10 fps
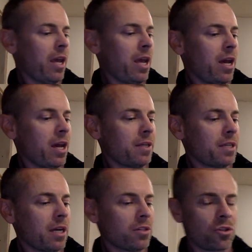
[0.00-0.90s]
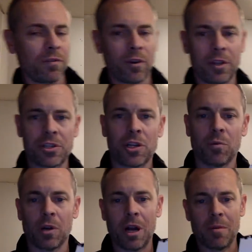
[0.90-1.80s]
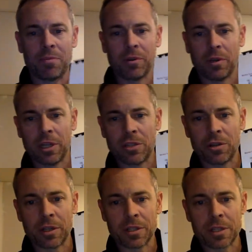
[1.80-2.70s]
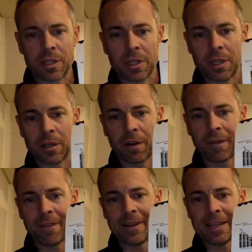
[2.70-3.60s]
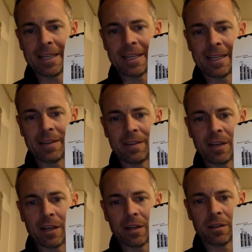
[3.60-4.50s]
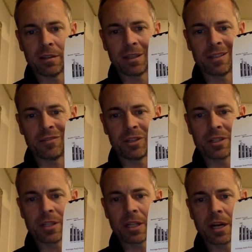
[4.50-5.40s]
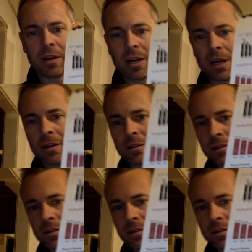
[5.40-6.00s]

And so far this year we're up, as you can see there, I don't know if you can see that or not,